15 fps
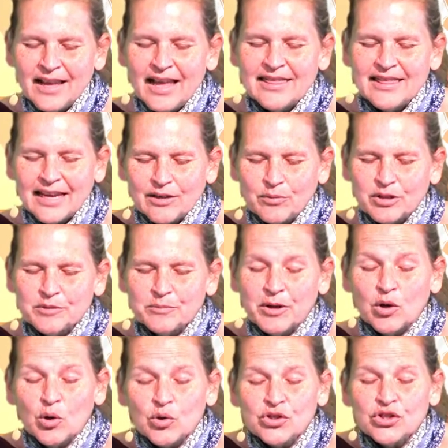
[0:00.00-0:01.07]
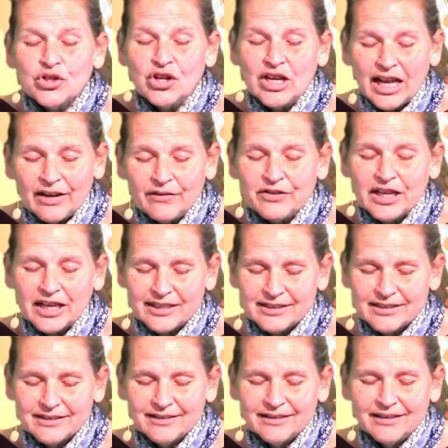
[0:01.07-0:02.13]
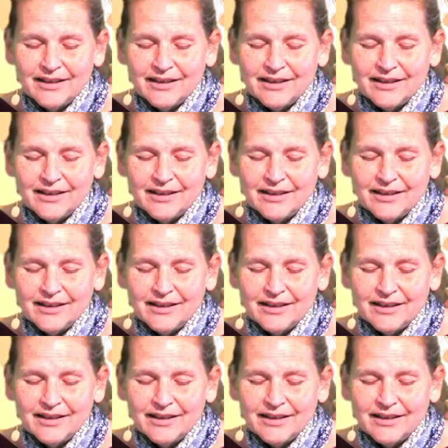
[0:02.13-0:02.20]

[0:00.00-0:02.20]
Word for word: And that was because you loved us,